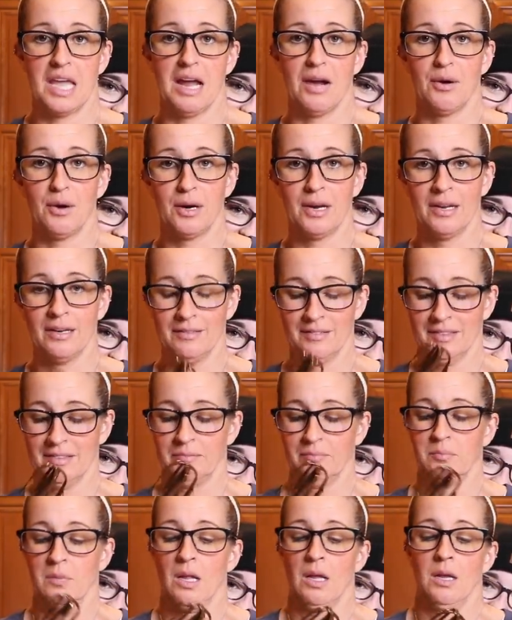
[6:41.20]
scared.
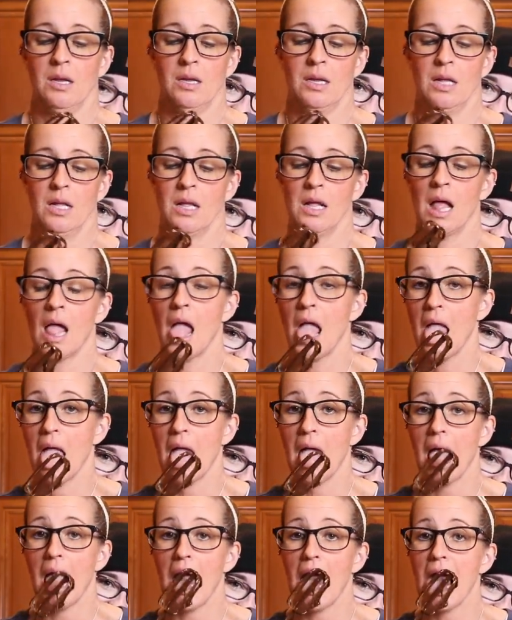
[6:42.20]
A little taste
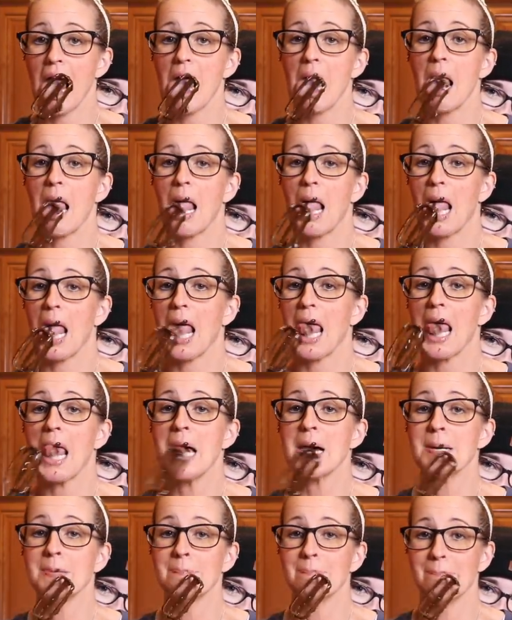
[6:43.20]
test.
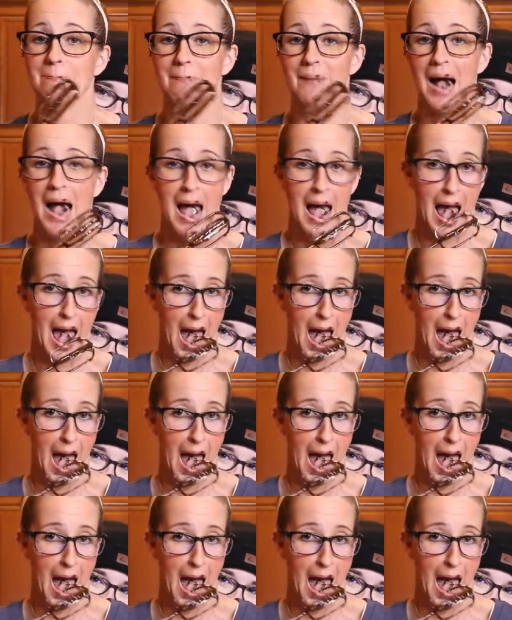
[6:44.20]
Um.